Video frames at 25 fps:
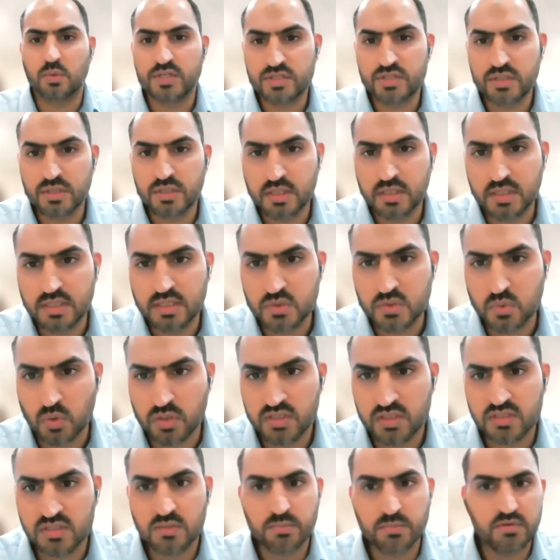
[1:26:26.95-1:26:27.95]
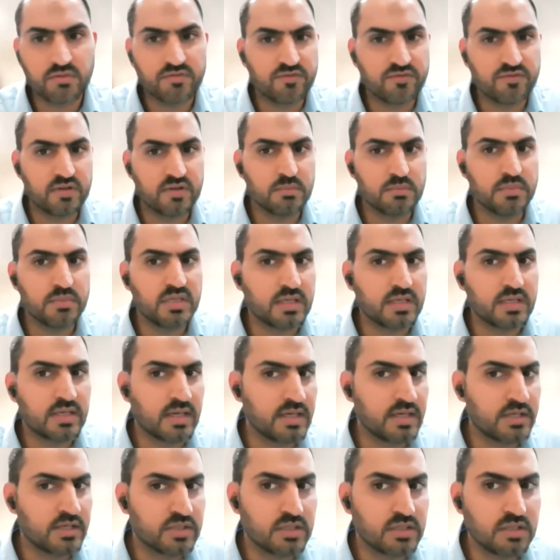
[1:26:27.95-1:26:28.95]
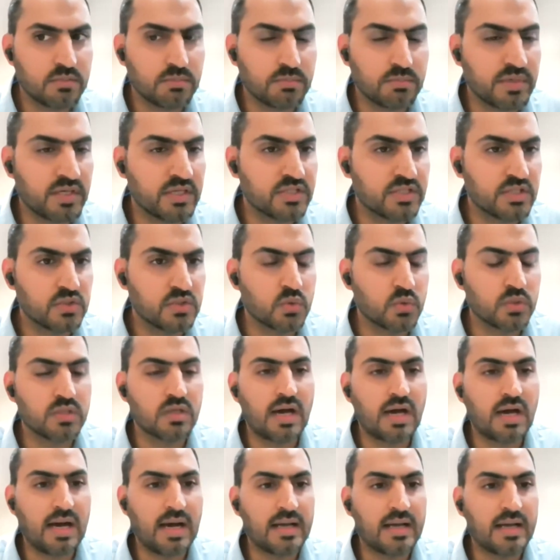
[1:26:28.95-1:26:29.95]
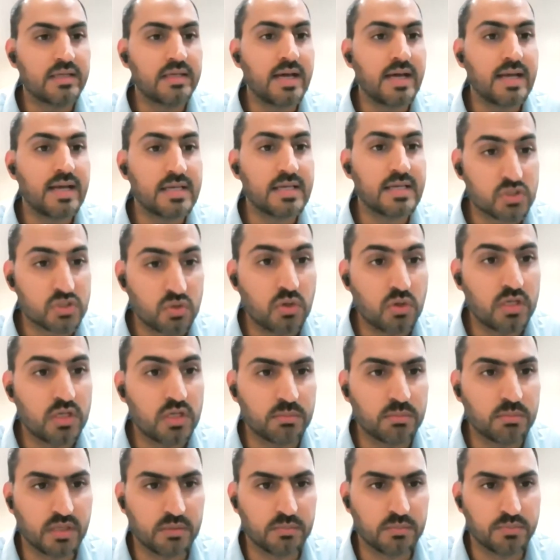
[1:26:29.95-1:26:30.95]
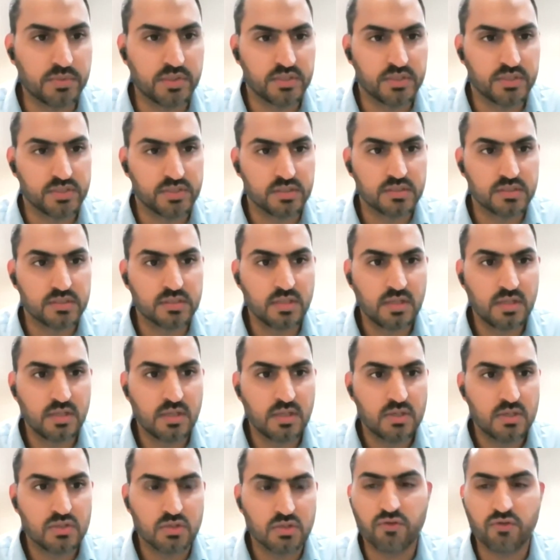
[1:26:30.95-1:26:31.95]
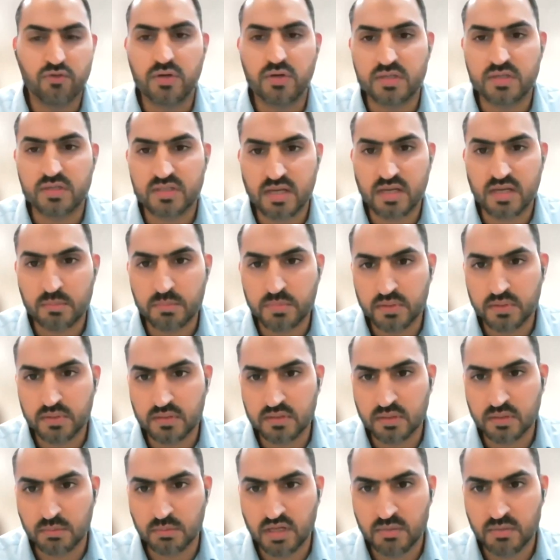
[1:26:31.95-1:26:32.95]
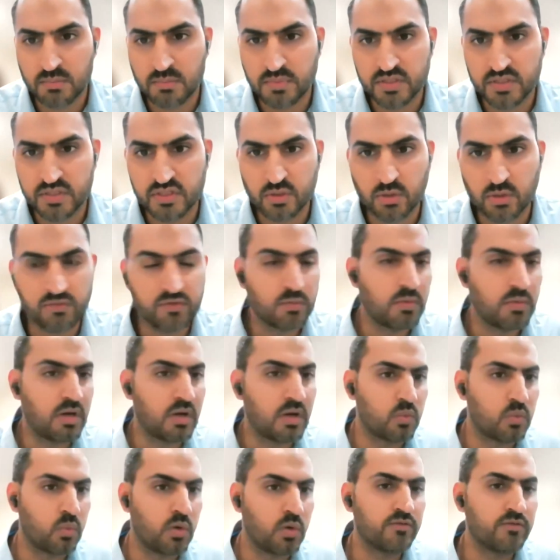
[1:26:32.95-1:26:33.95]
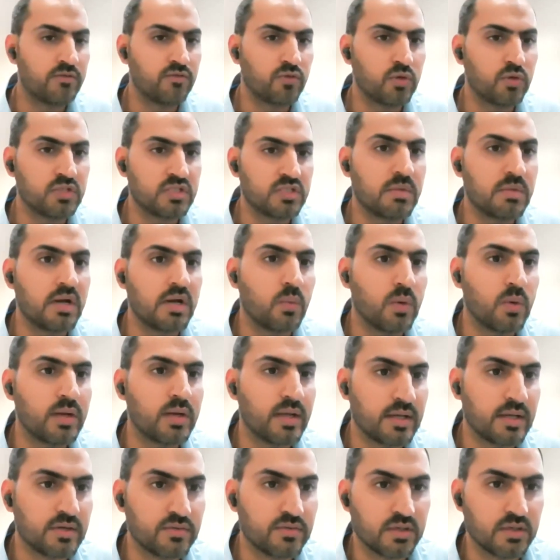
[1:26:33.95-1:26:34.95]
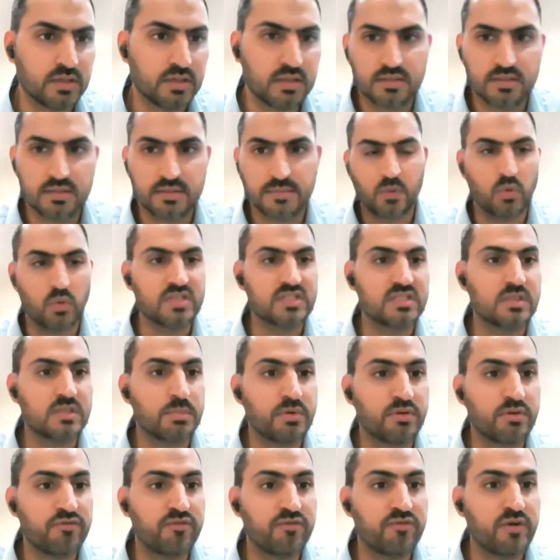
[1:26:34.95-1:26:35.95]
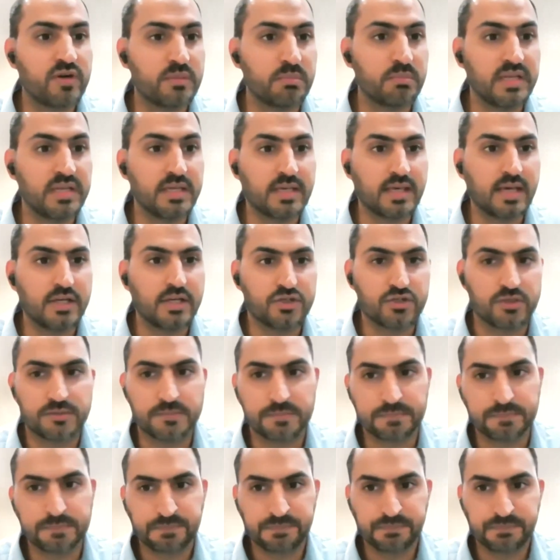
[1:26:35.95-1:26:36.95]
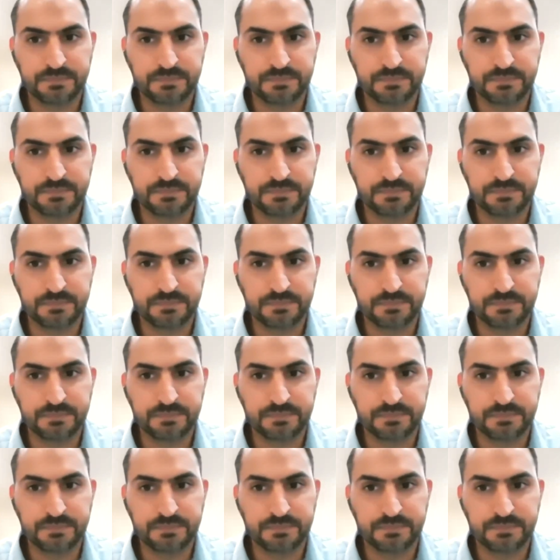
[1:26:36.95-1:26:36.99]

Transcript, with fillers: question is, what is the preferred medication in patients with high diastolic blood pressures? So for example, the blood pressure of about one forty by one hundred. What is so, the preferred medication?